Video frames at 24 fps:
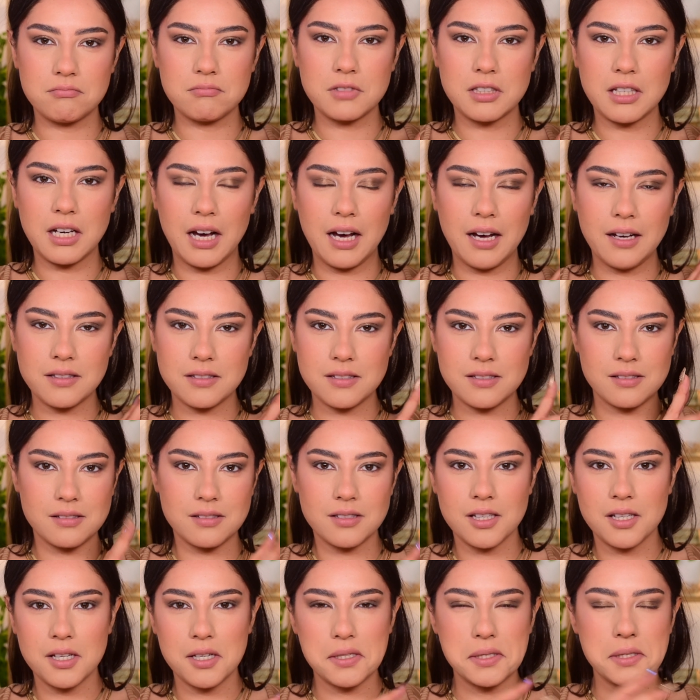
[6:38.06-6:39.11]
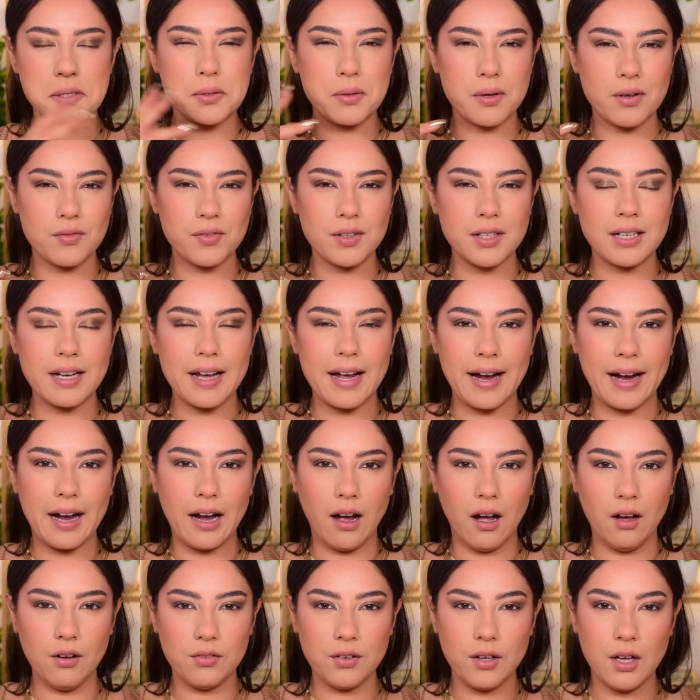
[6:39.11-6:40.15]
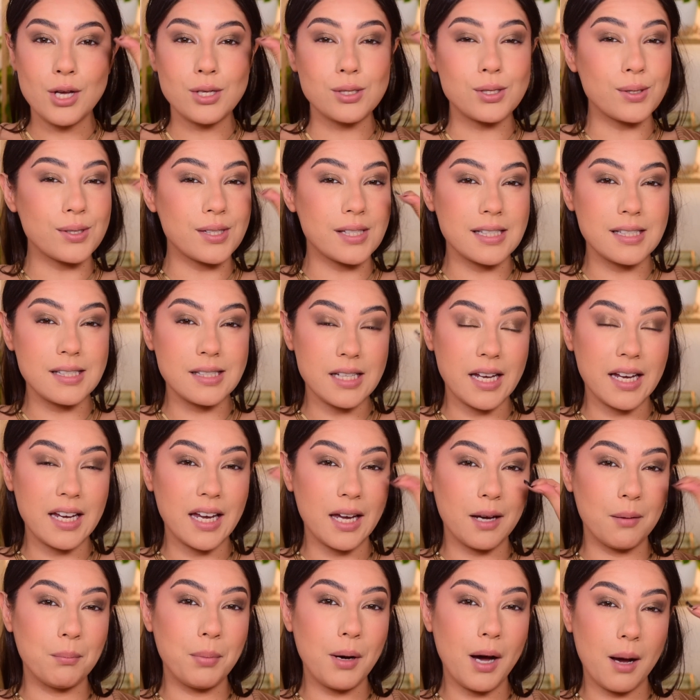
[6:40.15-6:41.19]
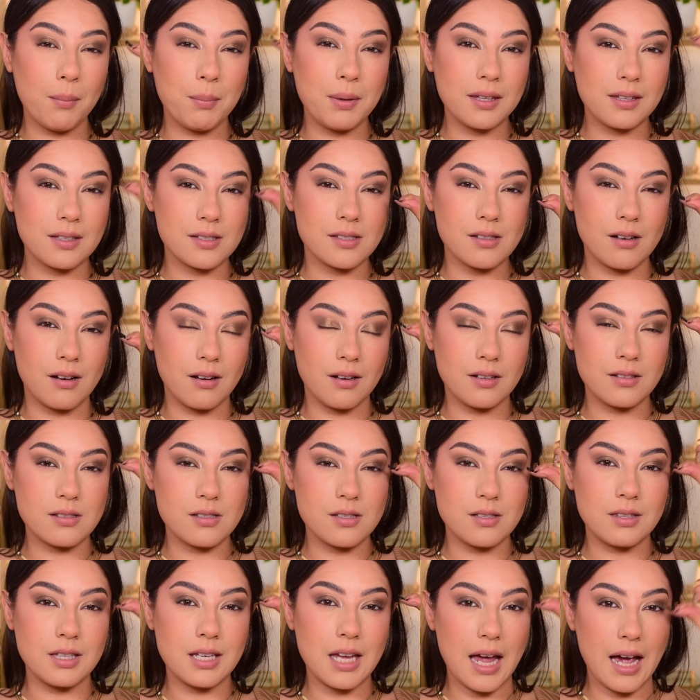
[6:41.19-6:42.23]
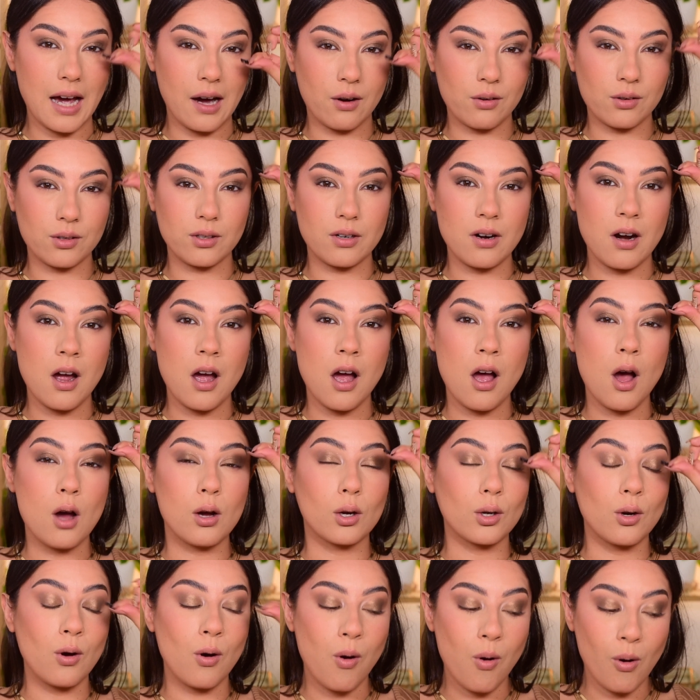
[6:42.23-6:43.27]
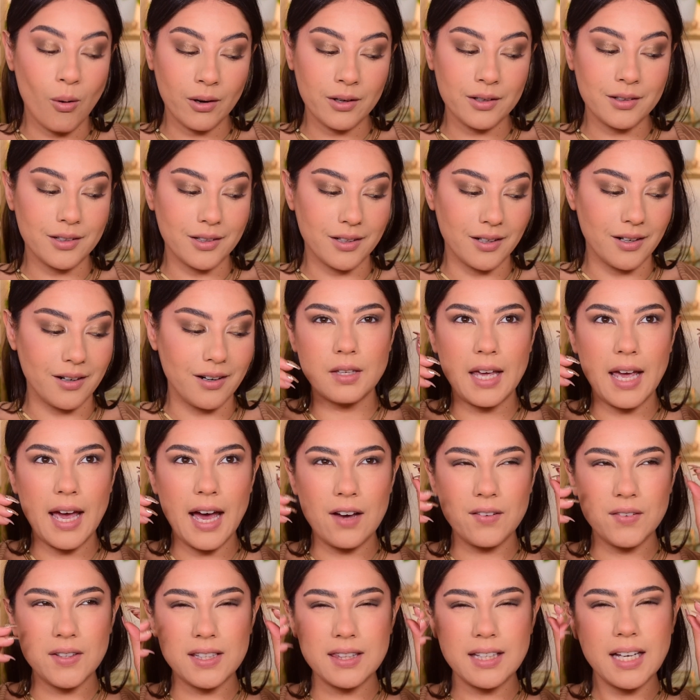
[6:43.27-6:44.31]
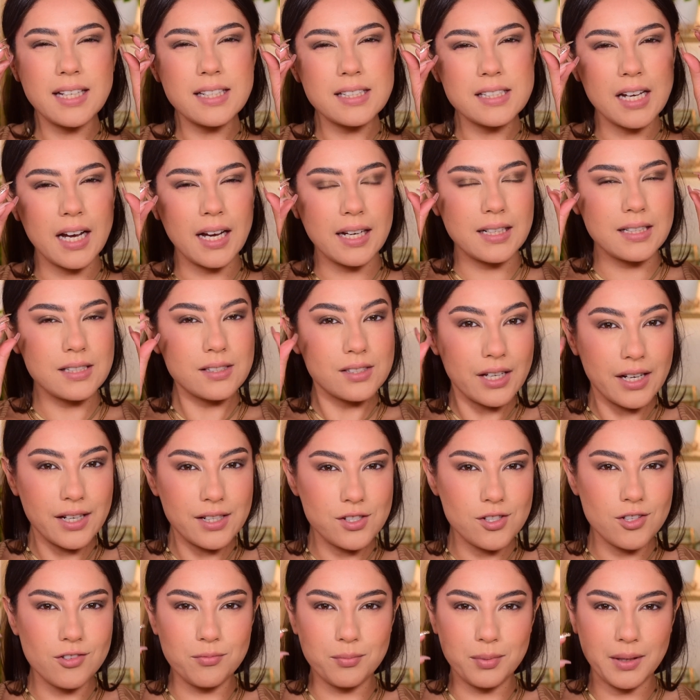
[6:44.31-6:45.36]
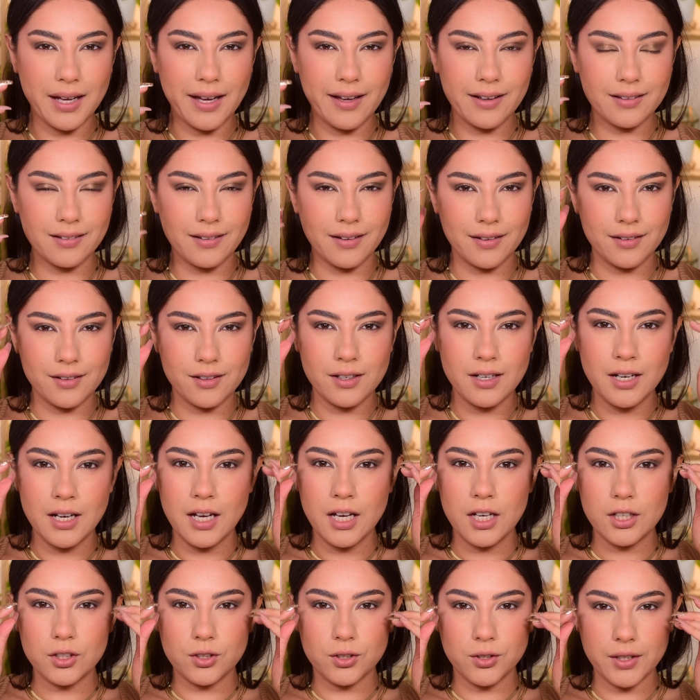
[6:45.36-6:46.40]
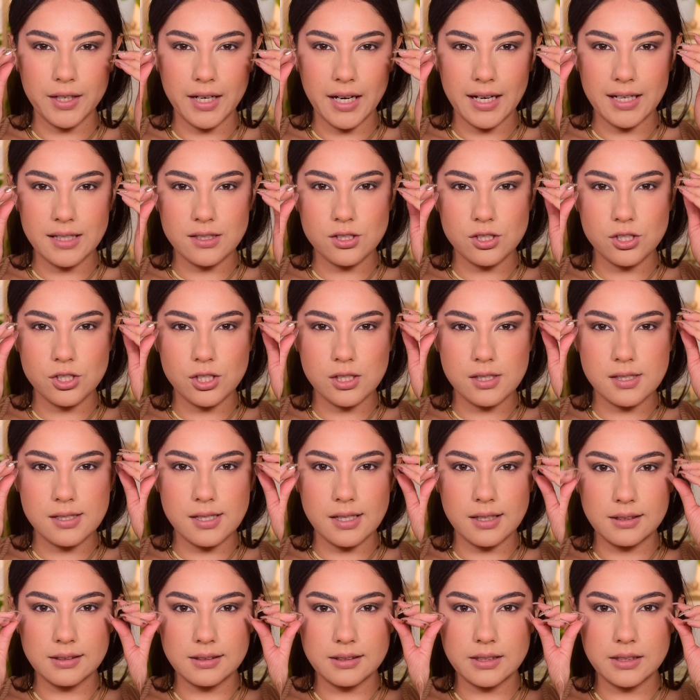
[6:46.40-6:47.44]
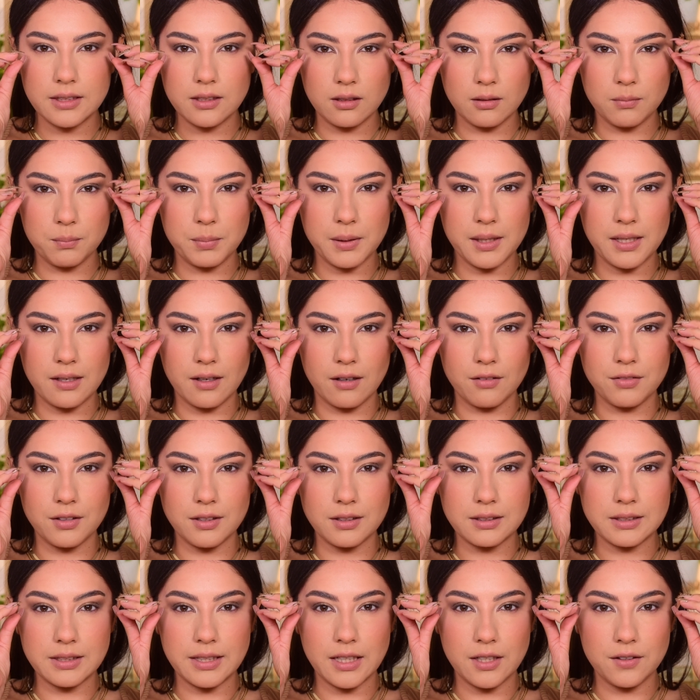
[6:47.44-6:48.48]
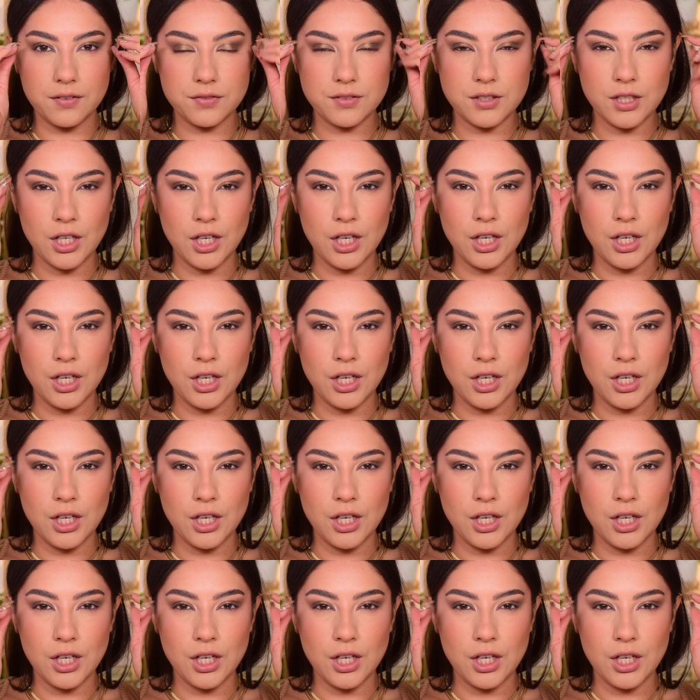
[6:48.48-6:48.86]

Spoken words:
cut sort of in half. So since I am popping this onto the outer corner, having that tiny touch of black liner creates just a little bit of a lift